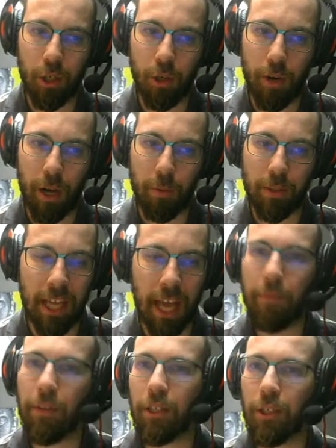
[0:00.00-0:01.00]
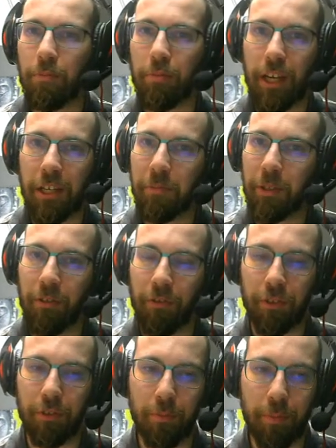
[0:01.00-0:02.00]
So I was heavily surprised
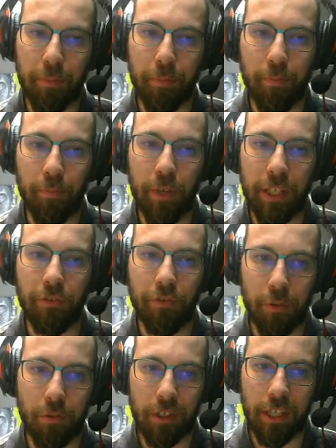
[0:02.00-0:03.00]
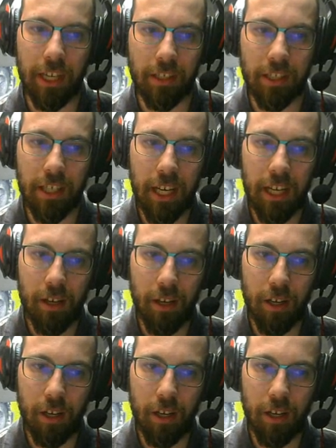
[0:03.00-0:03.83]
with a few things